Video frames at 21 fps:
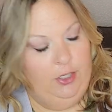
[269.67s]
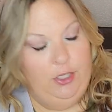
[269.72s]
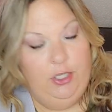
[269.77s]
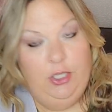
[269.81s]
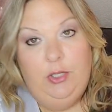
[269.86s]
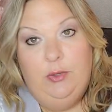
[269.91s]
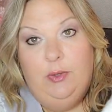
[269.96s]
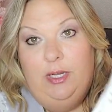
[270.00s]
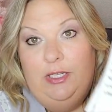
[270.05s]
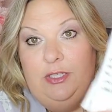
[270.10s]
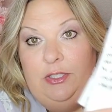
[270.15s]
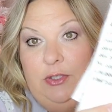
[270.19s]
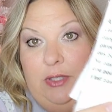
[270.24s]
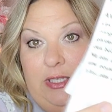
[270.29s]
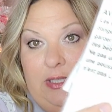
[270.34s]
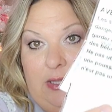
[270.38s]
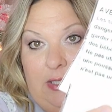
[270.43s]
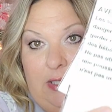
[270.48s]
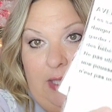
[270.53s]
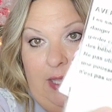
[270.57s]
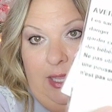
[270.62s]
you also
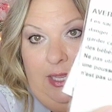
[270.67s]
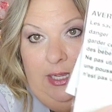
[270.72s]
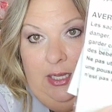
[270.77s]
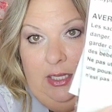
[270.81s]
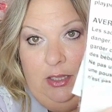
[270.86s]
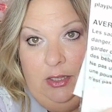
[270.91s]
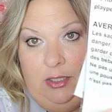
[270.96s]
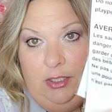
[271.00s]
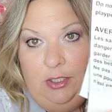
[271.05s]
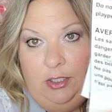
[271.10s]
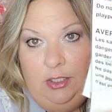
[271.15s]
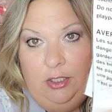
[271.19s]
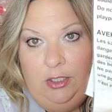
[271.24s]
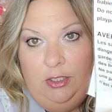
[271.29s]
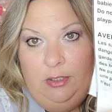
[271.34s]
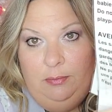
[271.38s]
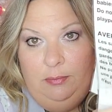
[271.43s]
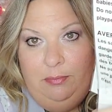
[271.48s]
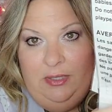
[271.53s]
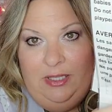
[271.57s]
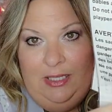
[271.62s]
get the
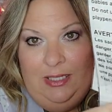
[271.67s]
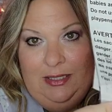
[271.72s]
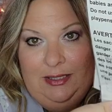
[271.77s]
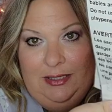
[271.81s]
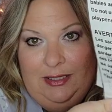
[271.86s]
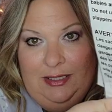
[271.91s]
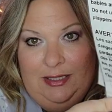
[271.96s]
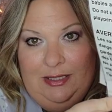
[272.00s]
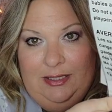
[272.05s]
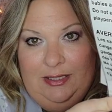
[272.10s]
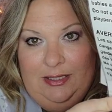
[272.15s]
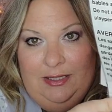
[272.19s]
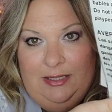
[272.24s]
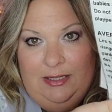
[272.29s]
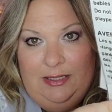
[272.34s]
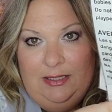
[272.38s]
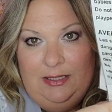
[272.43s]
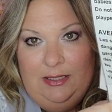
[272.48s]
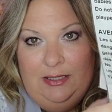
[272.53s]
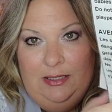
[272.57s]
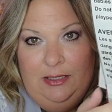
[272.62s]
calendar pieces.